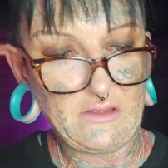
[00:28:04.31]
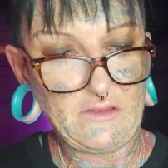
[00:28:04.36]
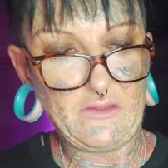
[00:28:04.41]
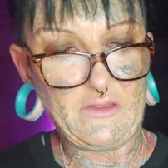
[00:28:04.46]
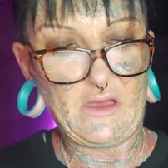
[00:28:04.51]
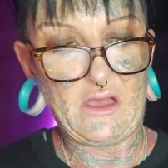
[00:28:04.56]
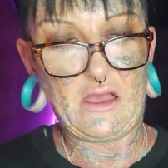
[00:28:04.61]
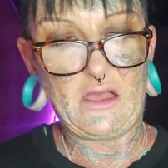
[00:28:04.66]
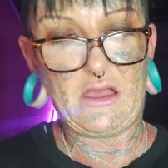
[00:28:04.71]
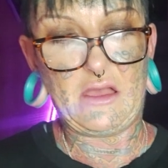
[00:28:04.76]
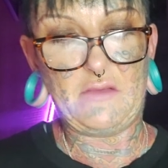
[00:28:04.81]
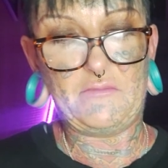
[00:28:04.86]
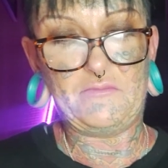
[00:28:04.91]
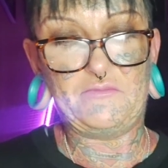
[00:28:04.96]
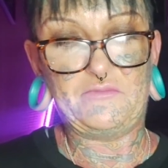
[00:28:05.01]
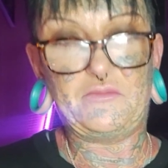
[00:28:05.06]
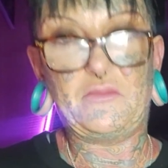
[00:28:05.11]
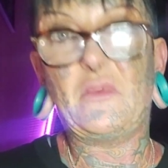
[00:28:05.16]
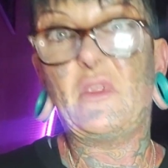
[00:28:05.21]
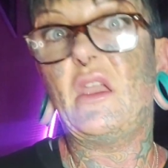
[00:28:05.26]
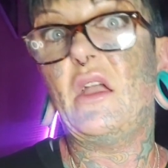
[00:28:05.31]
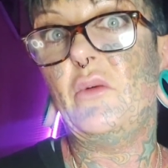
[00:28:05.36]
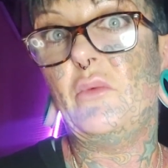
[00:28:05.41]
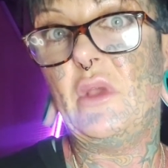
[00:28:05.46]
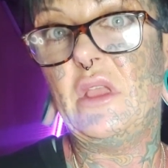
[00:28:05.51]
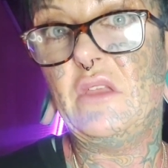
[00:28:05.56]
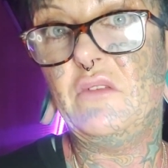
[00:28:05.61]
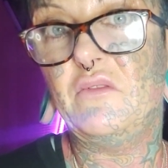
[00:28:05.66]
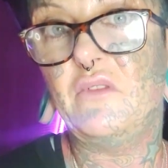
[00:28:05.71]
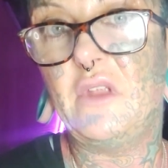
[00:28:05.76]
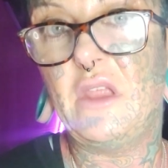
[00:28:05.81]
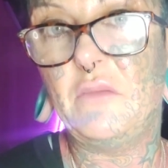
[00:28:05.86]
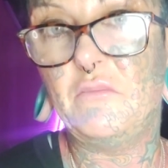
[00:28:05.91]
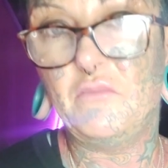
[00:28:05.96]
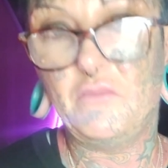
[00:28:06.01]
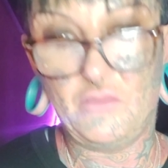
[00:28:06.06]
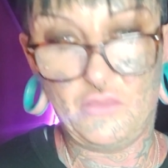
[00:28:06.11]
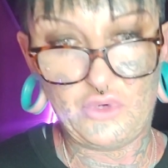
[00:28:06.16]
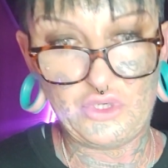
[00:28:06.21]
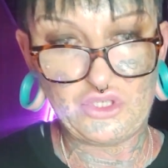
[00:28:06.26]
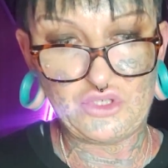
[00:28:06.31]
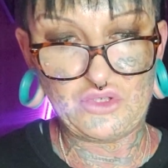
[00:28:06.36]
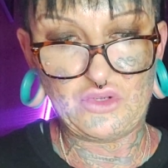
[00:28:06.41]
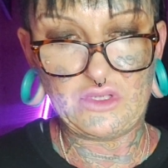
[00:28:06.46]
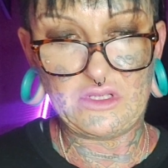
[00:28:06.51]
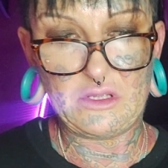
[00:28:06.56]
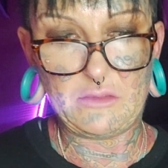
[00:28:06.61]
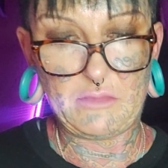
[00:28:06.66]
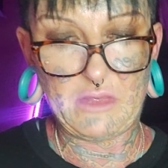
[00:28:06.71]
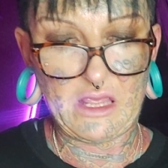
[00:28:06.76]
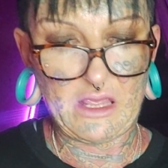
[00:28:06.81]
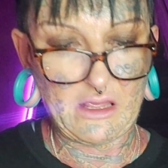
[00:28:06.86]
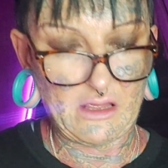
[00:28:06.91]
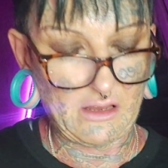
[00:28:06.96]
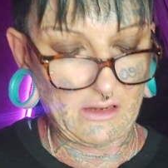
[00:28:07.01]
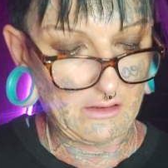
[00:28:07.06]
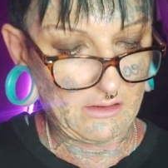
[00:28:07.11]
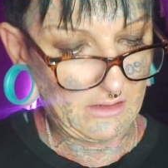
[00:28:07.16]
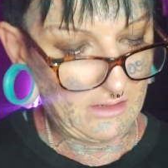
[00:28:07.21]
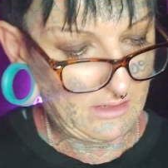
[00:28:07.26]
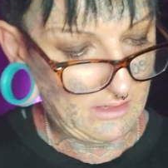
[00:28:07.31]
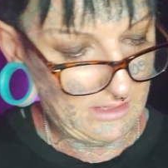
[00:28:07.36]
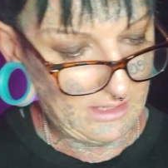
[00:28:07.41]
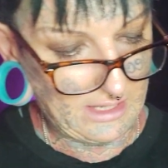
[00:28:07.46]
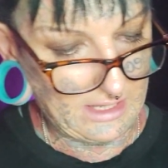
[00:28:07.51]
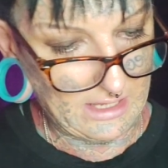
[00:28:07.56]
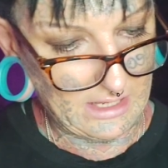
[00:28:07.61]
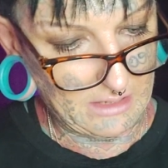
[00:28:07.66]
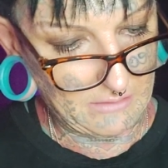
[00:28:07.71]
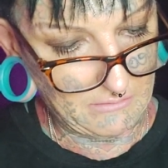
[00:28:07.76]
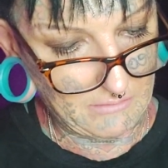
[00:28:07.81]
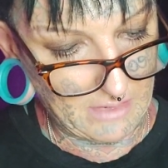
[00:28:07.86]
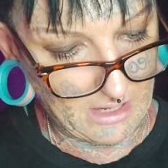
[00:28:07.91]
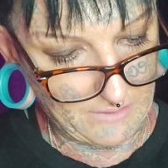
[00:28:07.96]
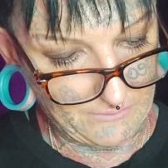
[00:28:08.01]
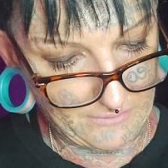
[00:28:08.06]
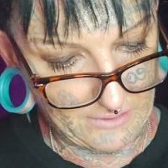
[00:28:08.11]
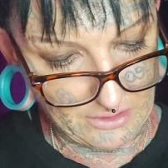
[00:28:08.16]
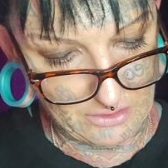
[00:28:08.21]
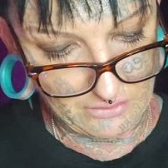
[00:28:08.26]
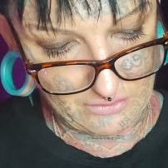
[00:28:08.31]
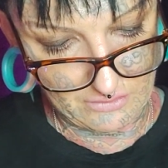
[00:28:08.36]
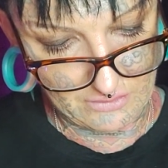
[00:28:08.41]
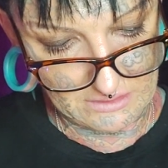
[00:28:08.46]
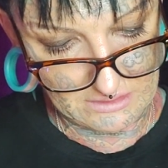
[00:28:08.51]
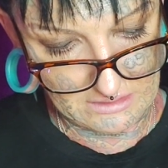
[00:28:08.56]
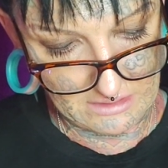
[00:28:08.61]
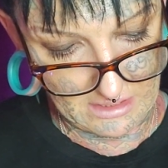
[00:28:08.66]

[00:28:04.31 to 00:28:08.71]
that a white frame would suit it better. If I use